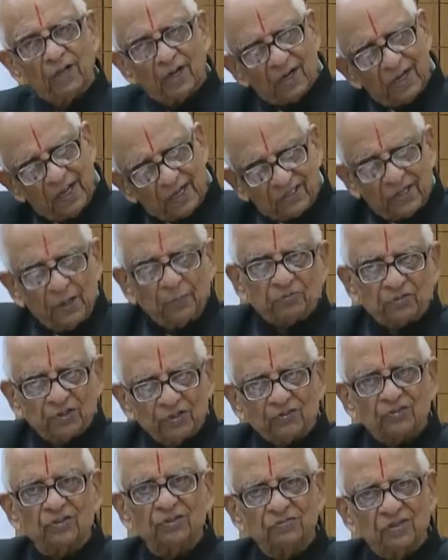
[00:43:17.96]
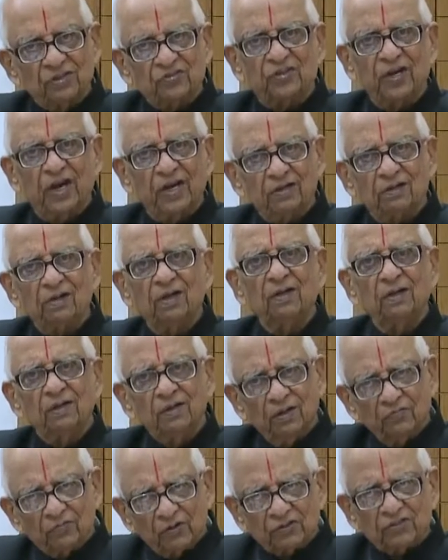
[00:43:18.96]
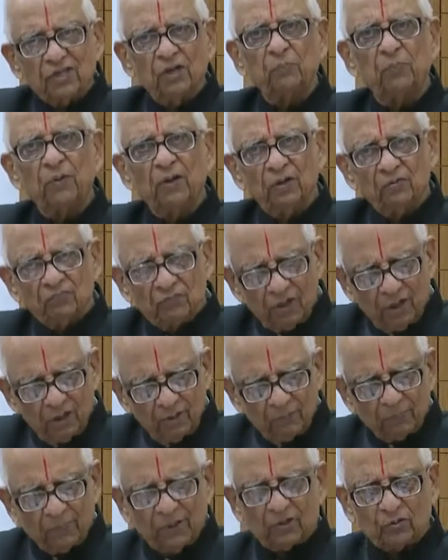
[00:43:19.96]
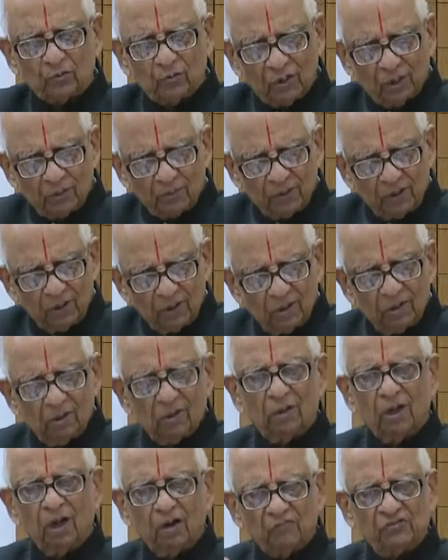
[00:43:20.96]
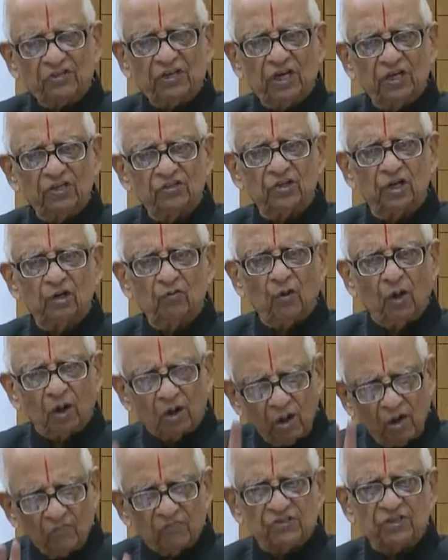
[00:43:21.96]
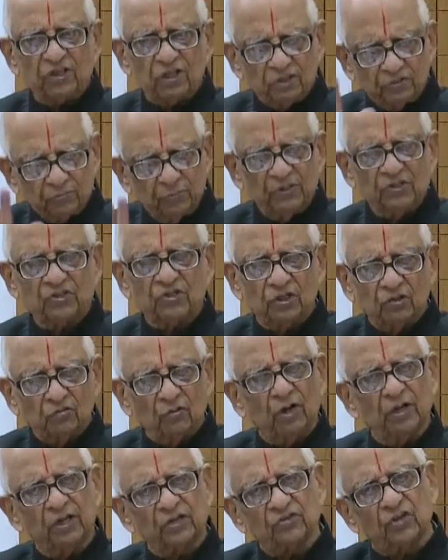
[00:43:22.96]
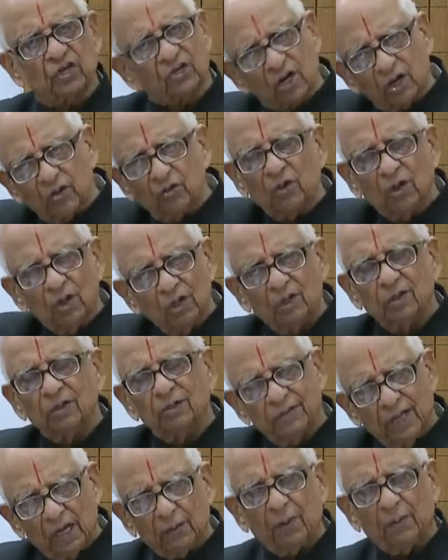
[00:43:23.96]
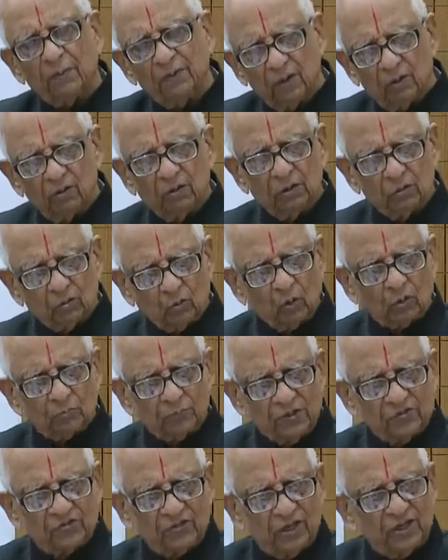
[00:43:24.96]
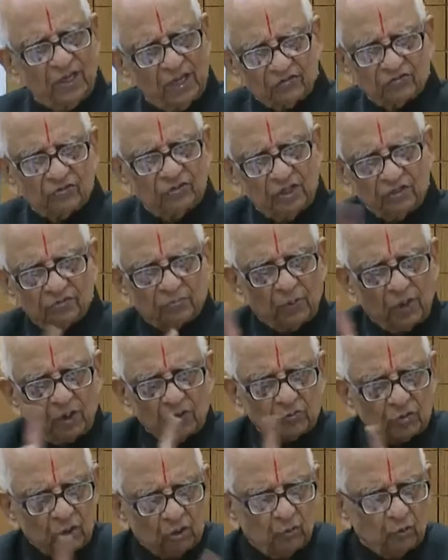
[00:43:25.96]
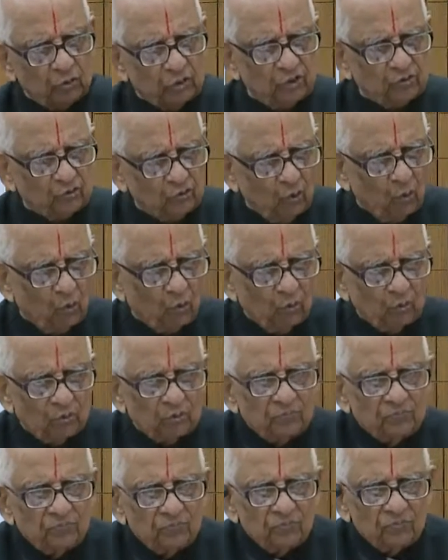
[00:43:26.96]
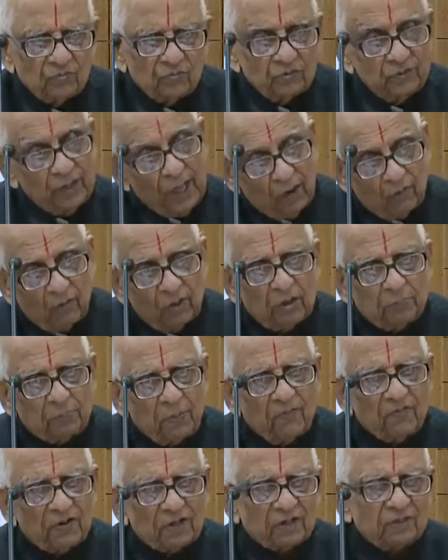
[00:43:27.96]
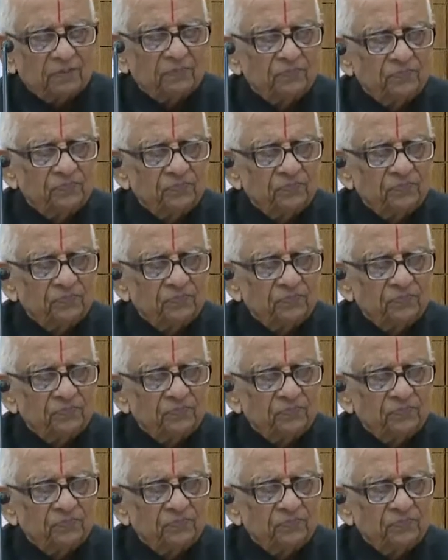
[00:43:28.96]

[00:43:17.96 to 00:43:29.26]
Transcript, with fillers: There are exceptions. If the state, if a chief, if a particular official is involved, officer minister is involved, etc., there may be a court may say, yes, this prosecutor is no good. They have got the power.